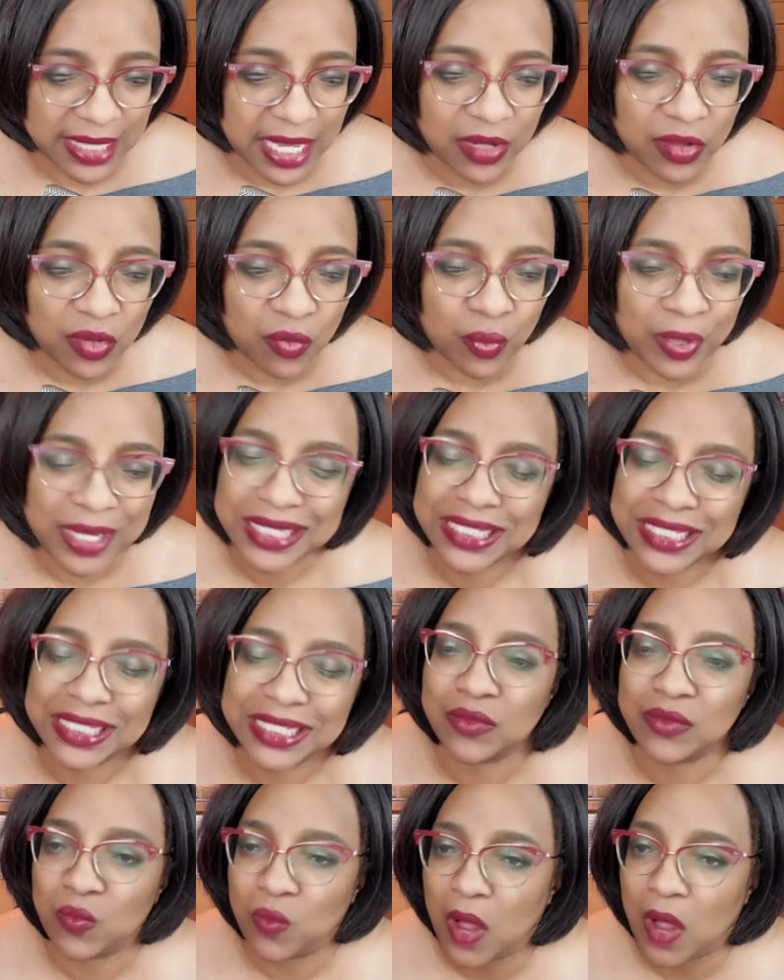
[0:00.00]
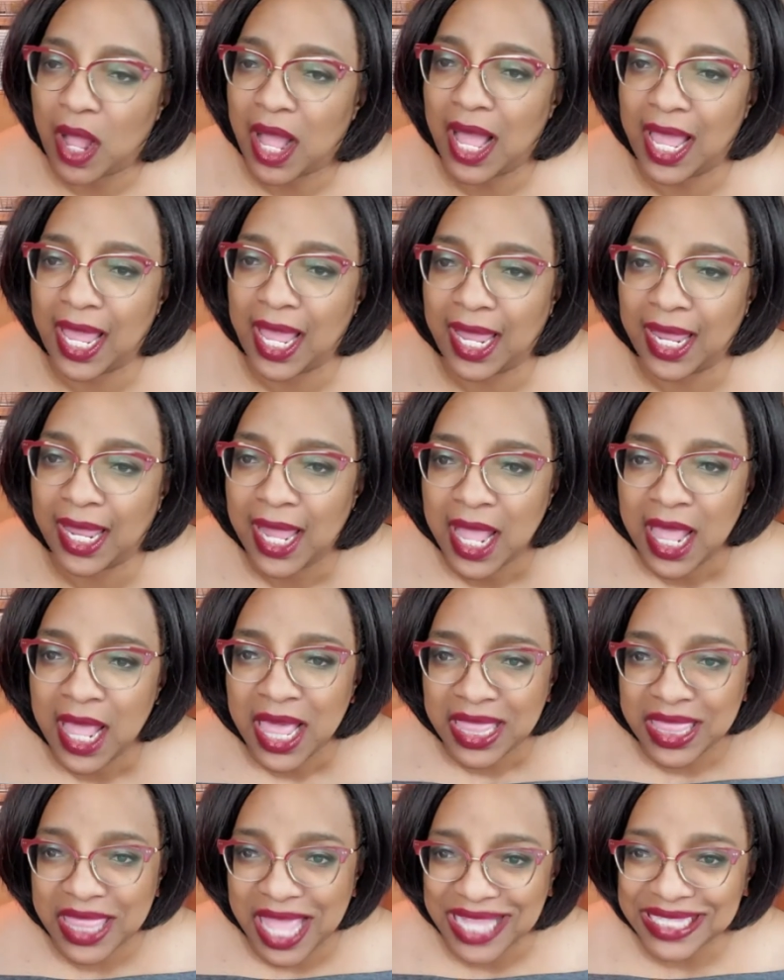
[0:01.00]
And the reason why
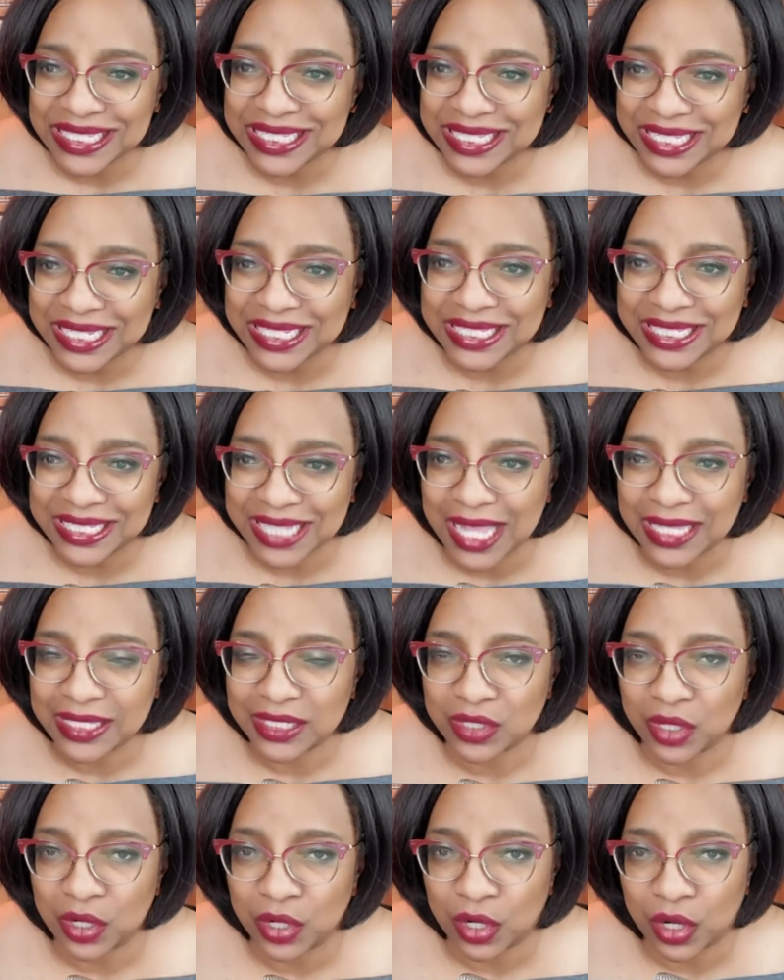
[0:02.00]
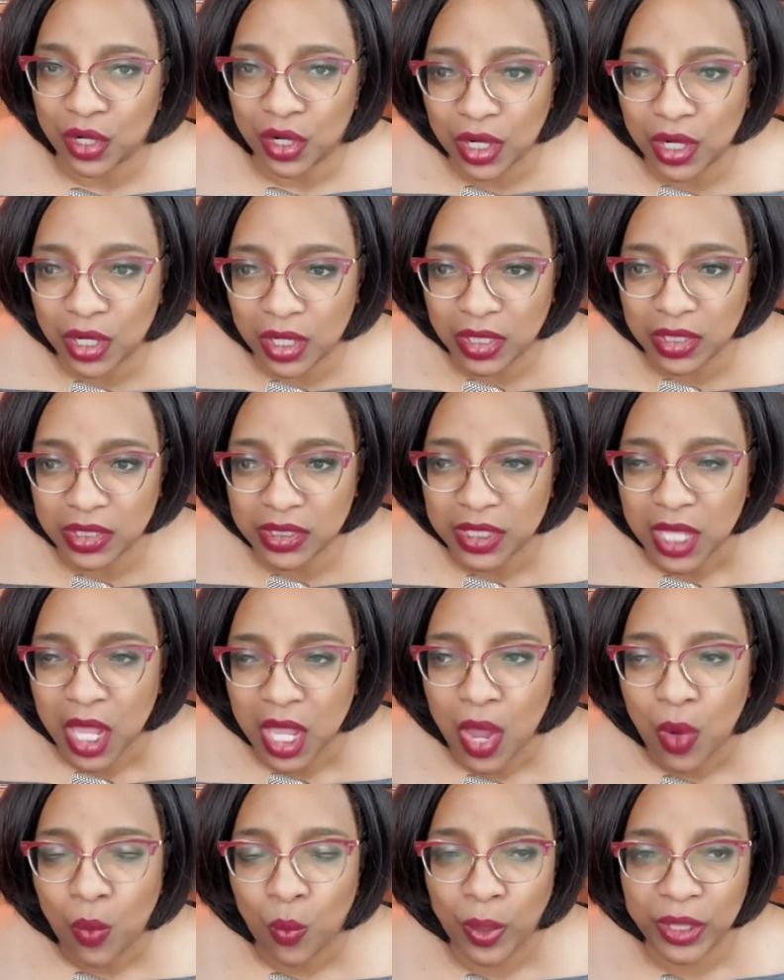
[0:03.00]
that success occurs
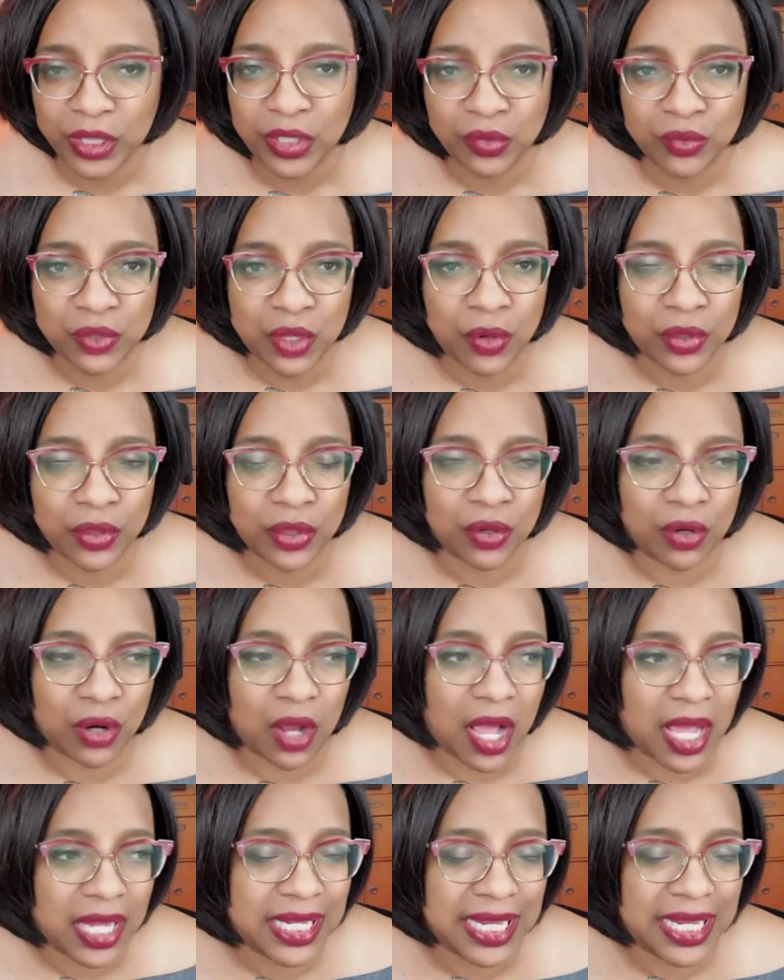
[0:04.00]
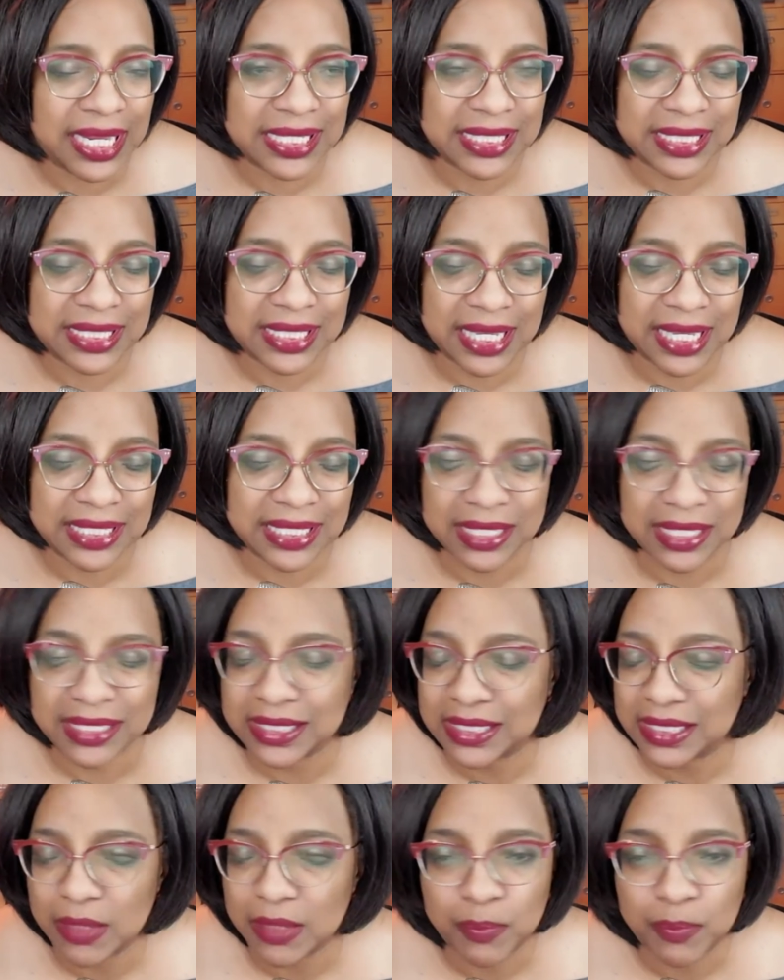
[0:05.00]
when you know your audience is
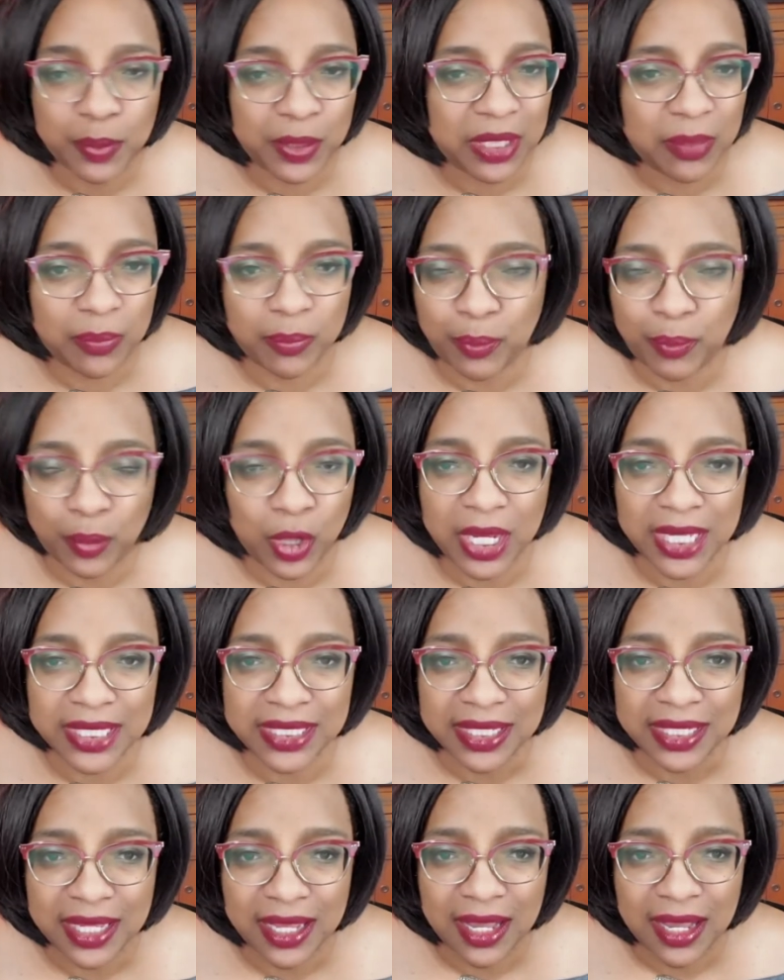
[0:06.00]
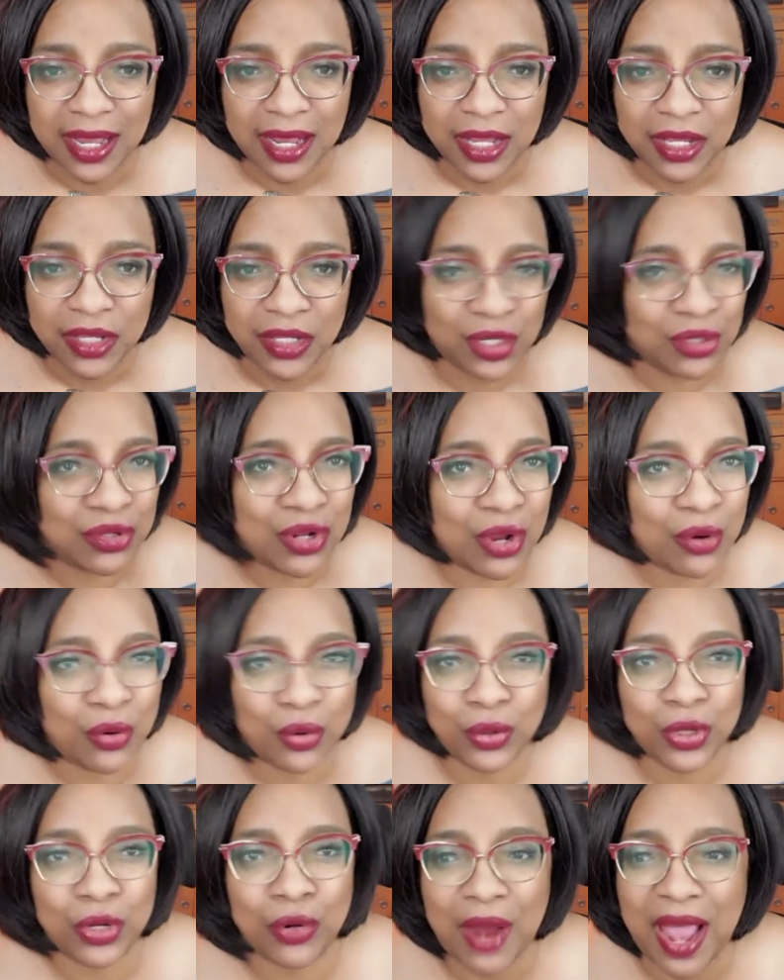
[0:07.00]
simply put, you know
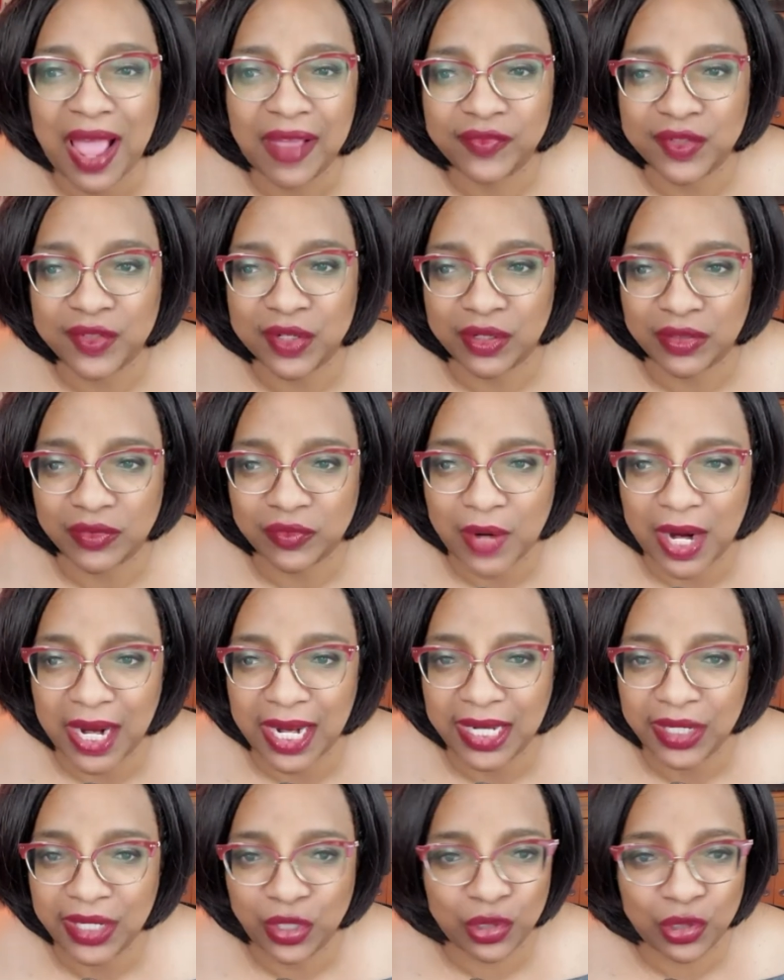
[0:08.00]
who you're after, right?